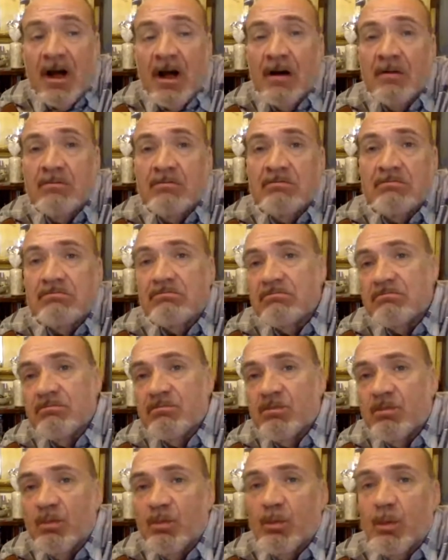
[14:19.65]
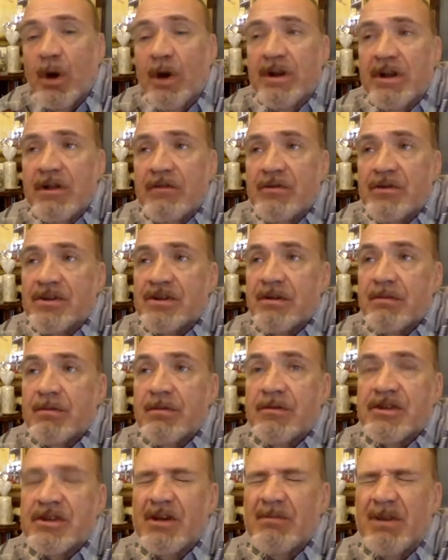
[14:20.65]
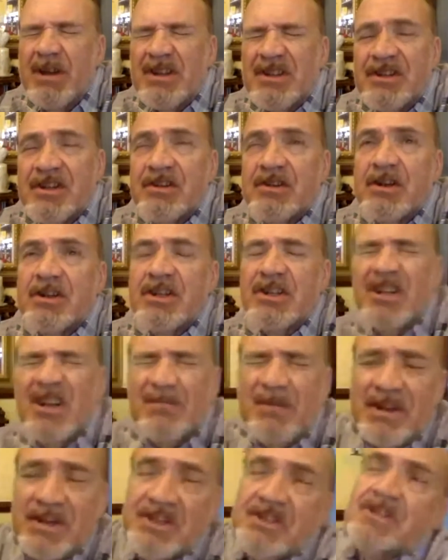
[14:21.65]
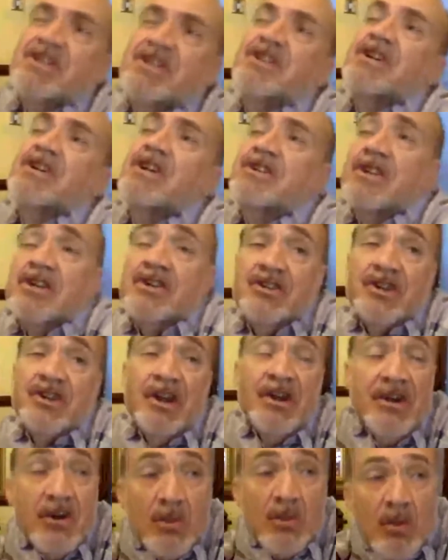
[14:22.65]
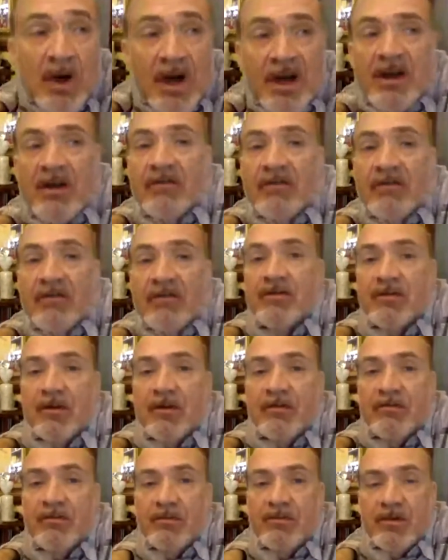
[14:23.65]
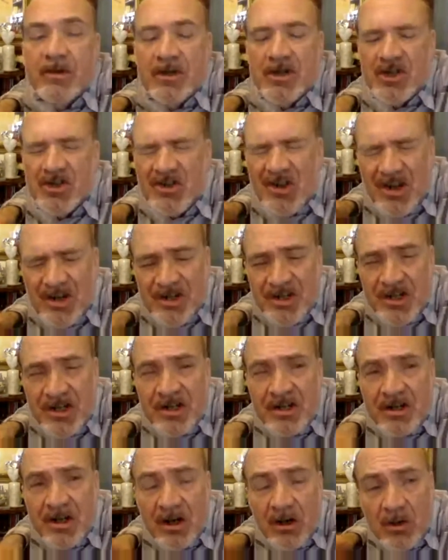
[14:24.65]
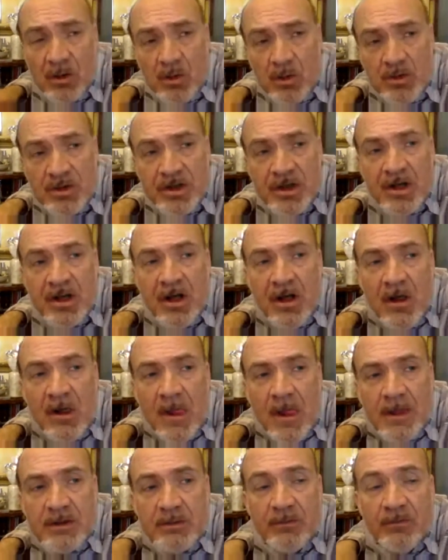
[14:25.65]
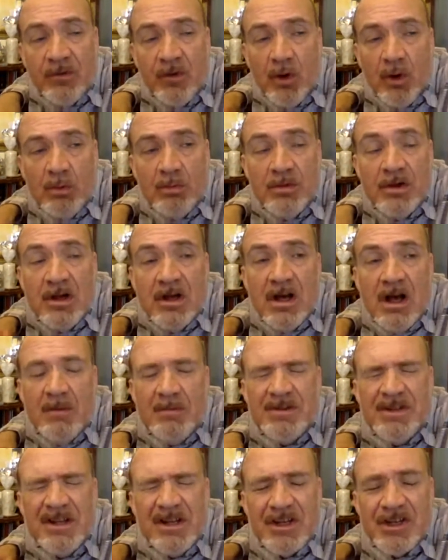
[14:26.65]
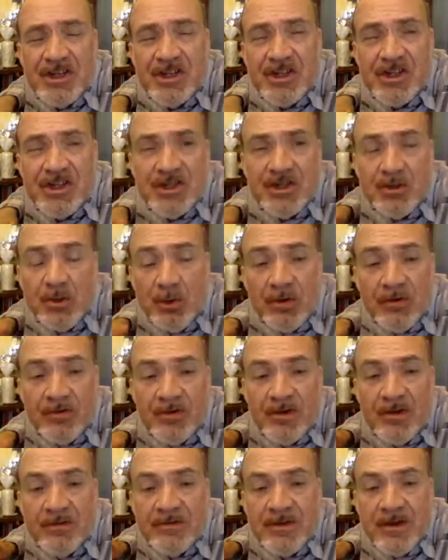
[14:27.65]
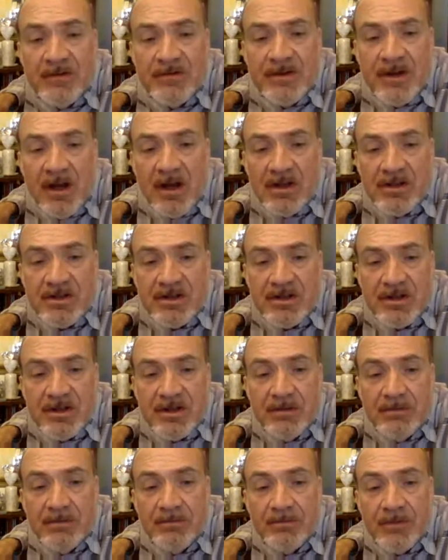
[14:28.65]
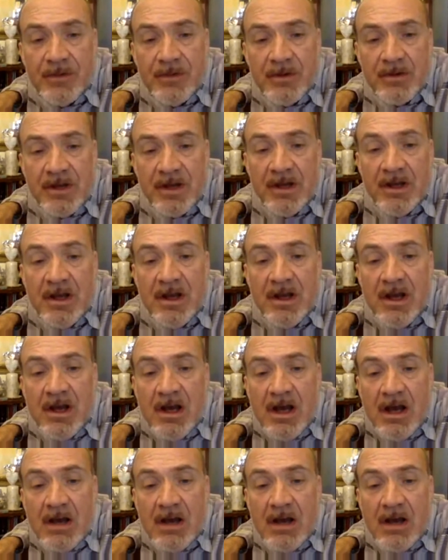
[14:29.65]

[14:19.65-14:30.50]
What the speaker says: We're only going through some design patterns. A design pattern is just a general way of constructing code to form a particular sort of task. Okay.